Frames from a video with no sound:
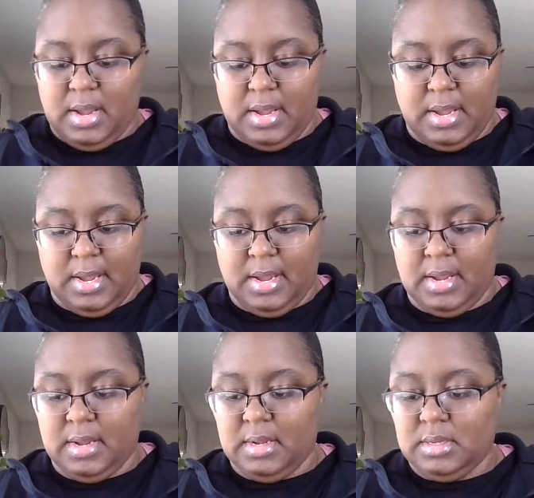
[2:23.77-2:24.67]

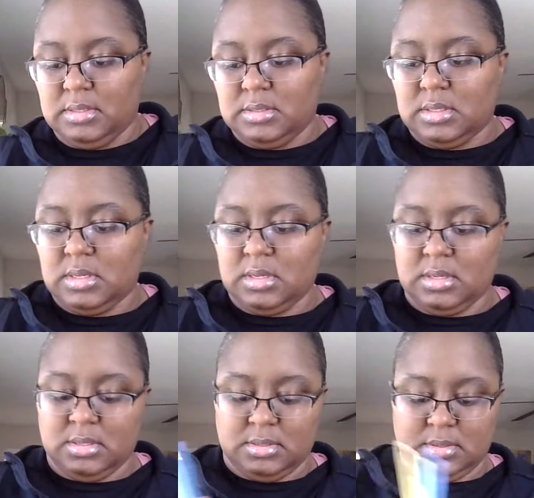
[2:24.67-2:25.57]
And
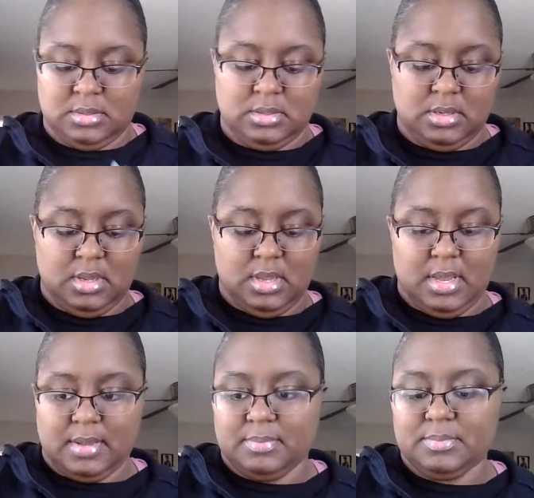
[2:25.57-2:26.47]

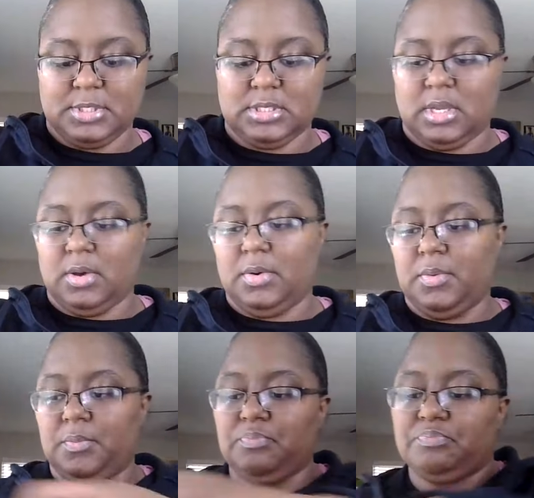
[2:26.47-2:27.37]
yeah,
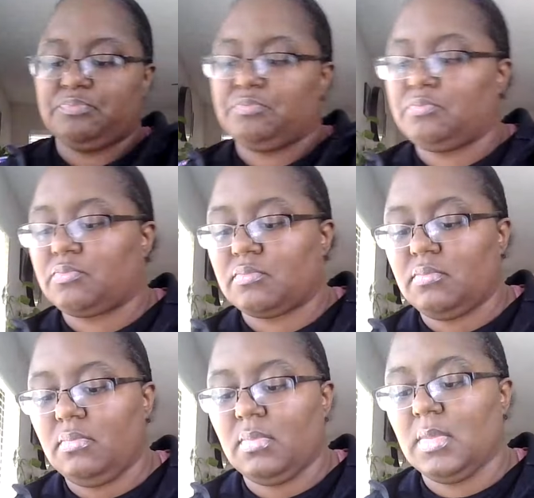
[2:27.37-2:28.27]
so
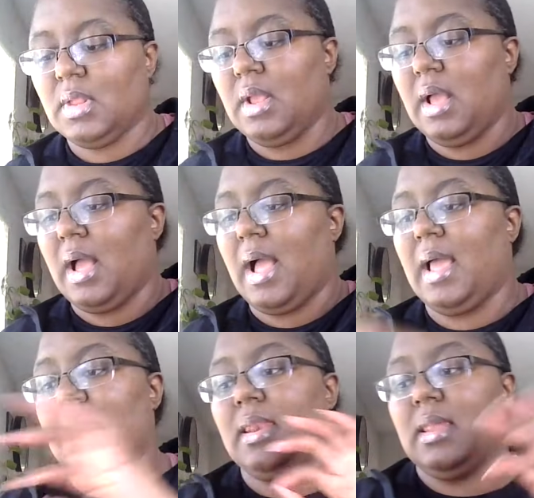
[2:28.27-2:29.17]

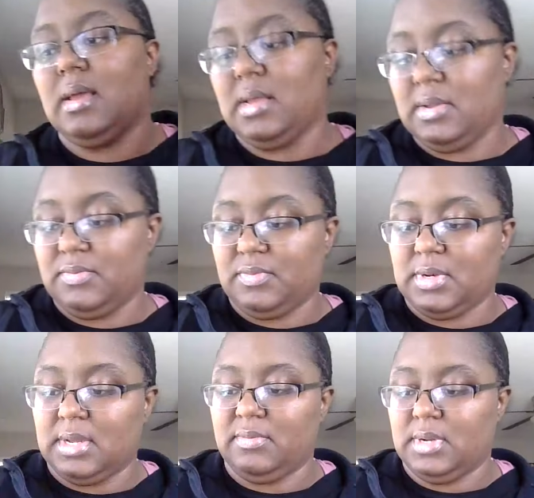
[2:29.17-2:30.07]
I love,
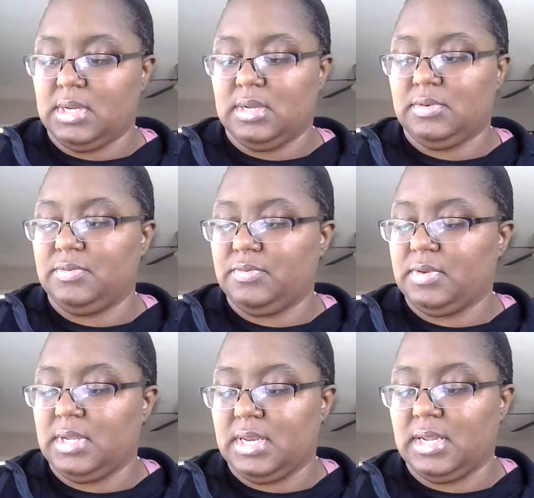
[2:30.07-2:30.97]
love, love
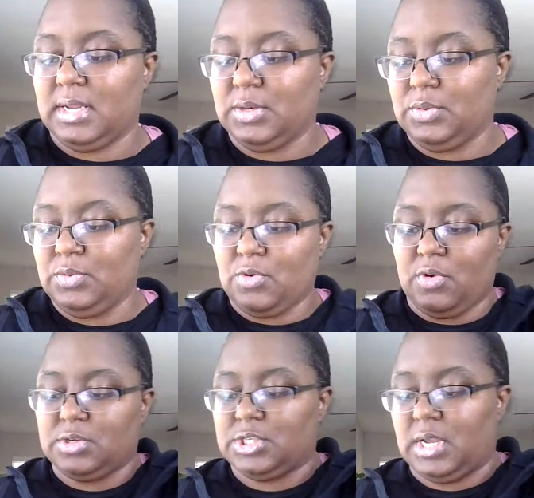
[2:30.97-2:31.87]
getting new
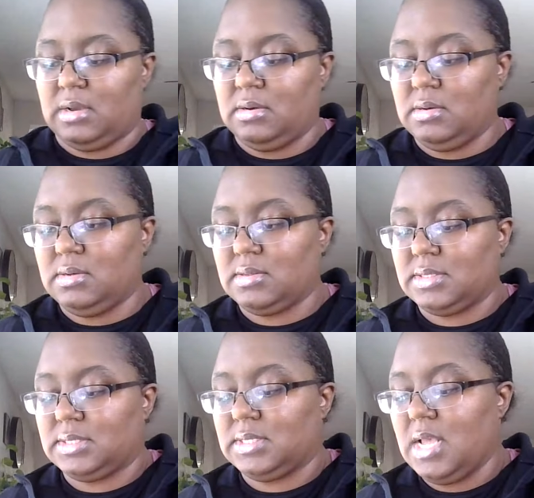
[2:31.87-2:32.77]
crochet
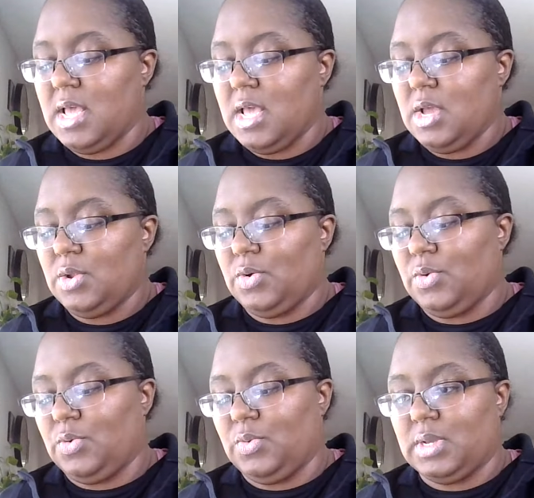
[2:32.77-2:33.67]
hooks,
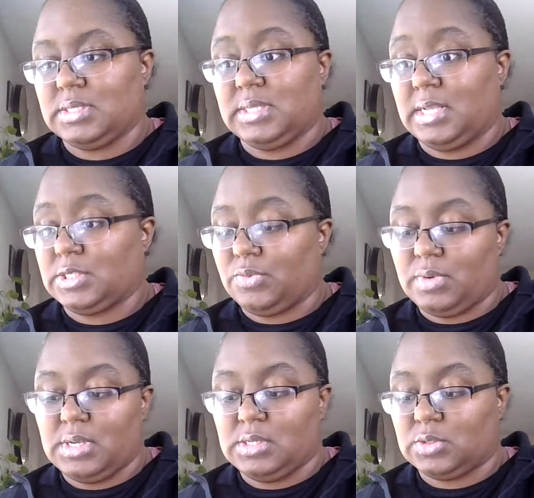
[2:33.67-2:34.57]
new
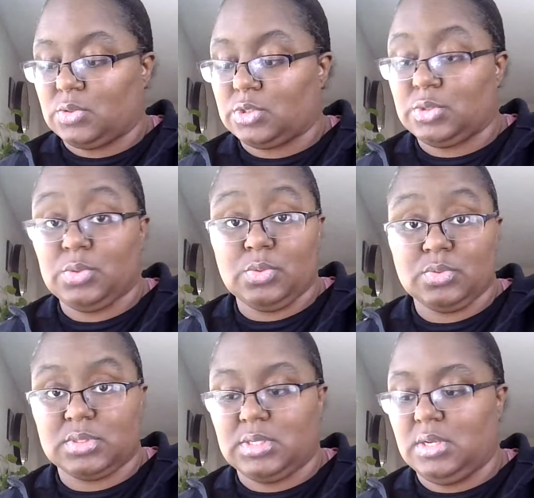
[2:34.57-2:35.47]
accessories or
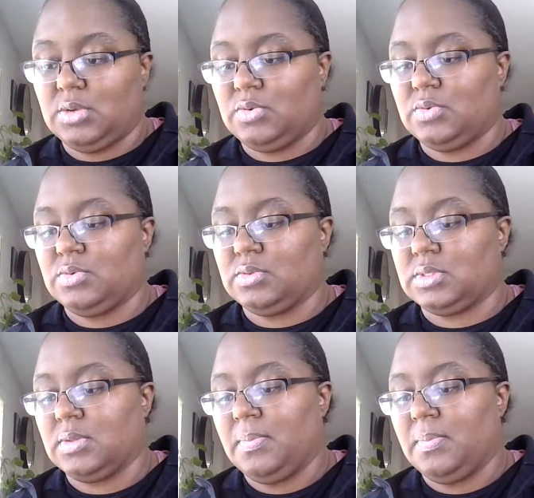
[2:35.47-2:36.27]
tools to use.